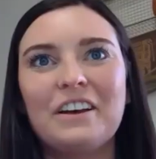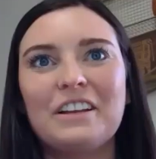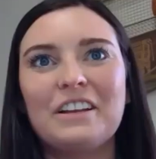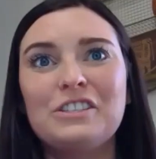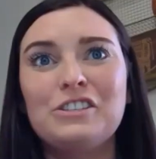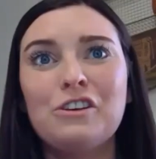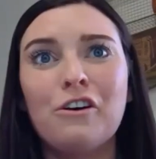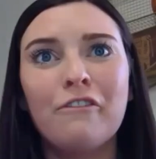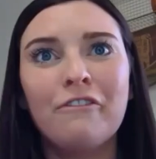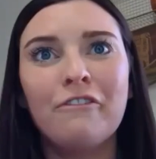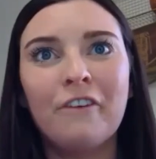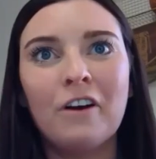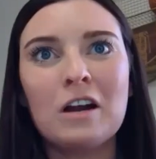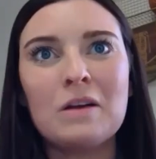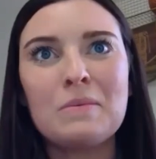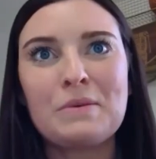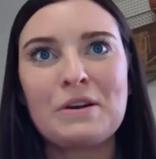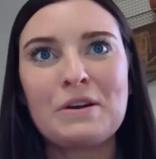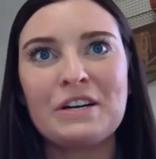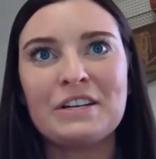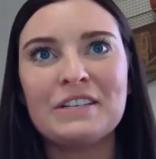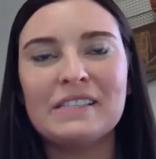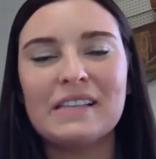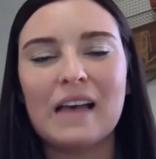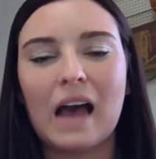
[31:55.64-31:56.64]
good. So
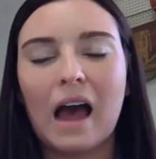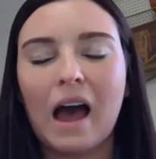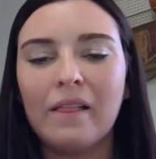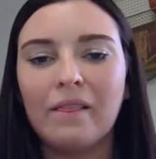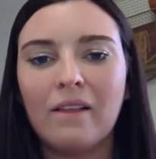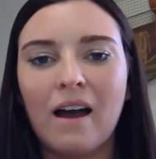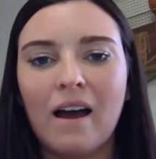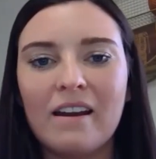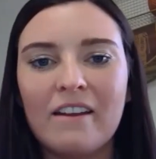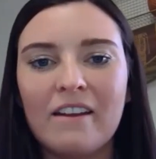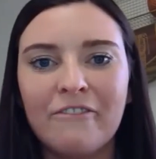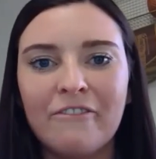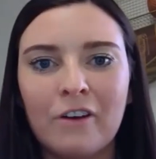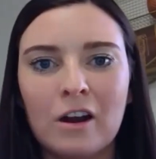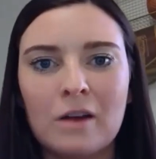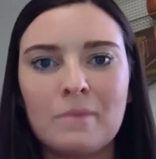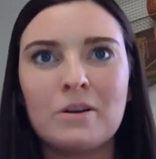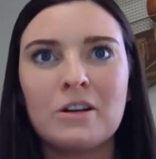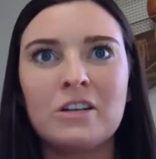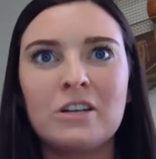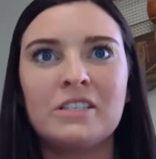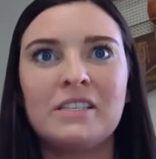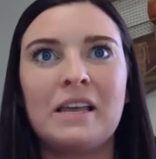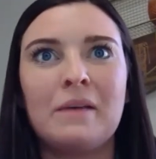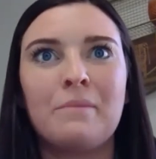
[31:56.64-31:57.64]
farmers, a lot of
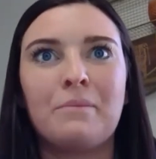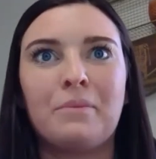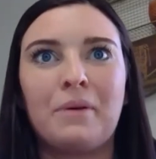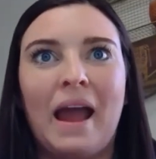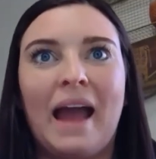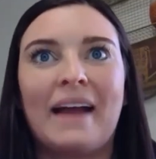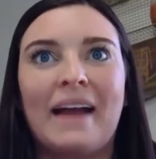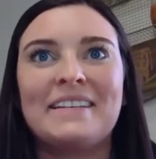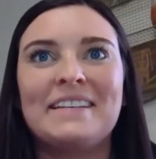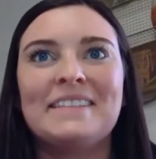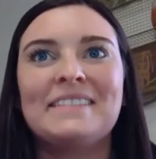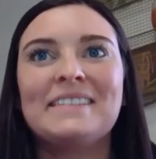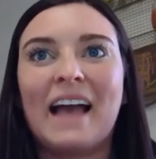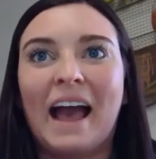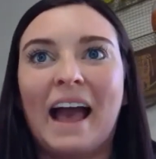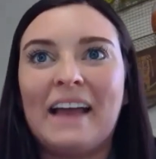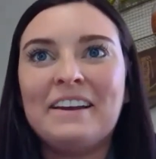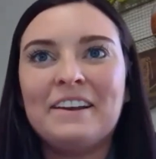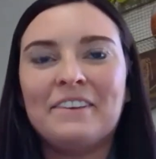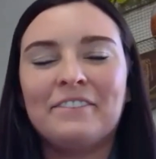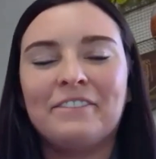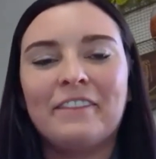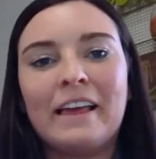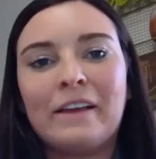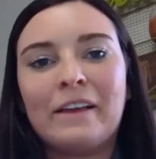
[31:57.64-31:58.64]
farmers can practice
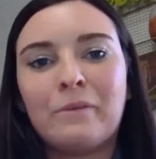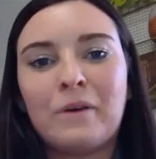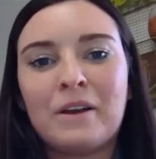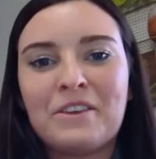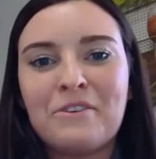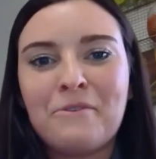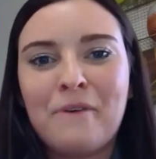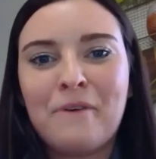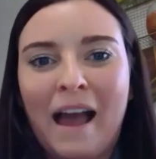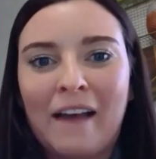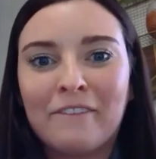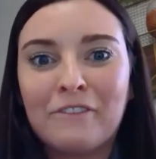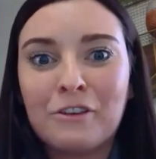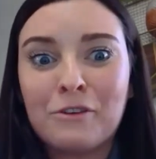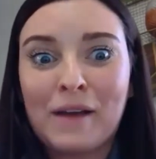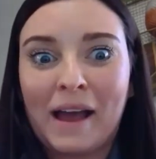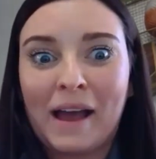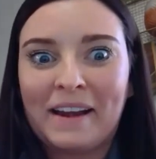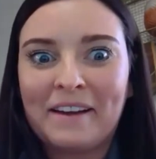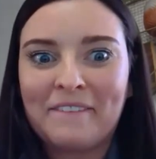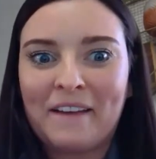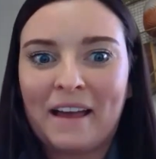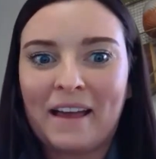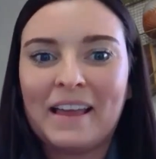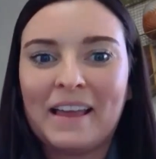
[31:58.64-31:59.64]
kind of like what you have. You
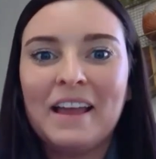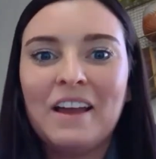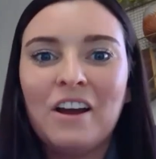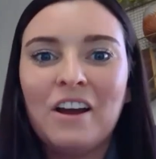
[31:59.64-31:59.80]
kind of